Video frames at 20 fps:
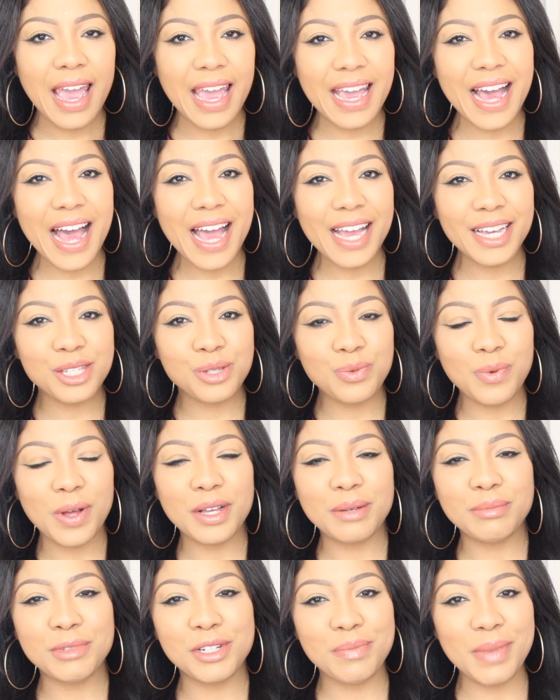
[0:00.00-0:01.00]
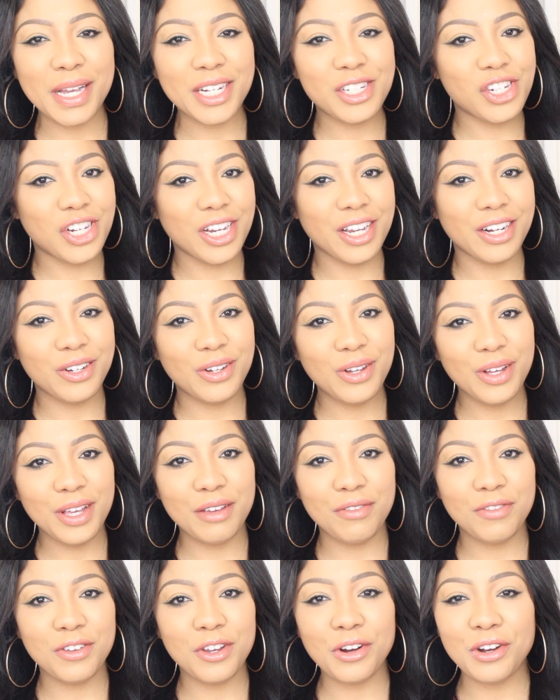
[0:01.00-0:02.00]
Guys, welcome to my channel.
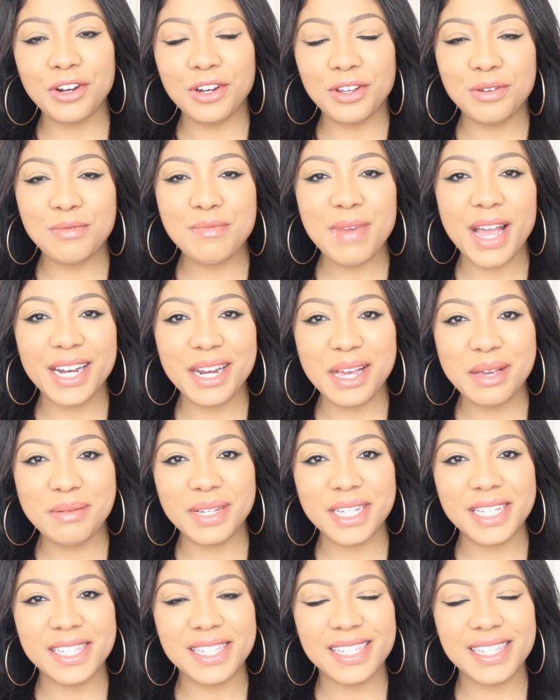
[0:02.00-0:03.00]
If you're new, my name is